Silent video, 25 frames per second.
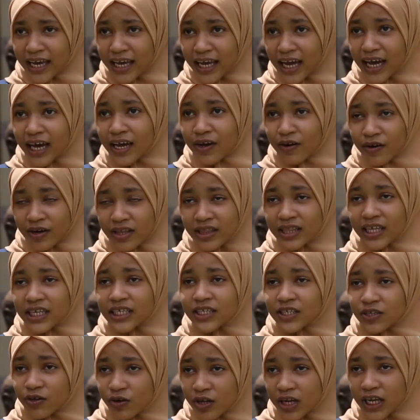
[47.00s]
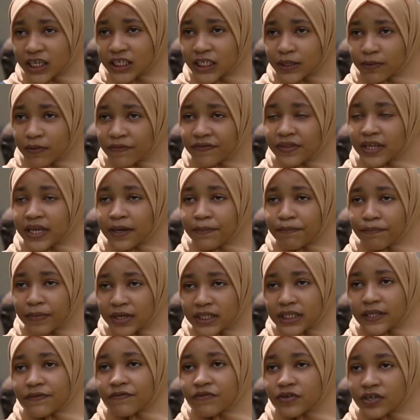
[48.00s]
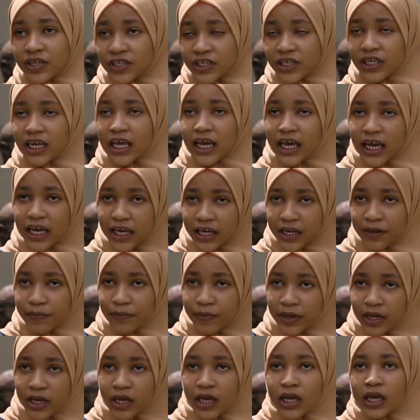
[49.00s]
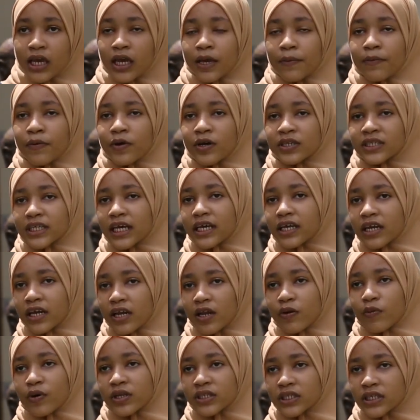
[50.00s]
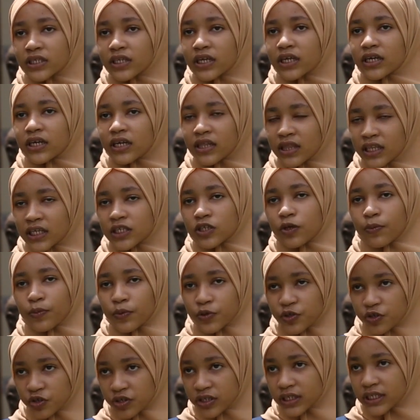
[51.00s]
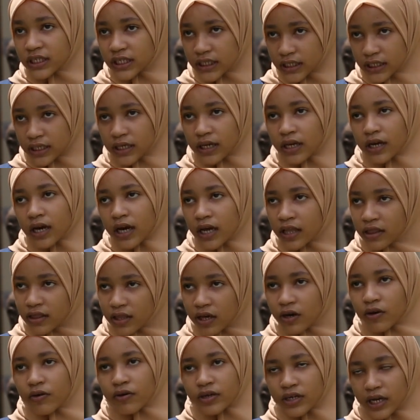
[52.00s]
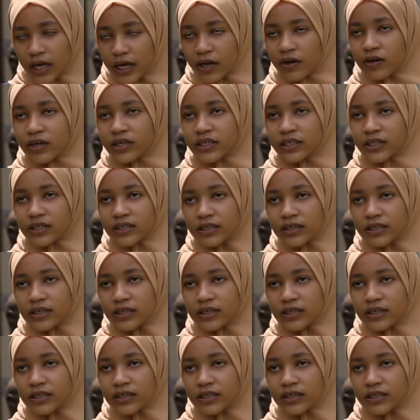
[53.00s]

I got the scholarship of the M-PESA Foundation Academy, because I really wanted this opportunity, and thank God I got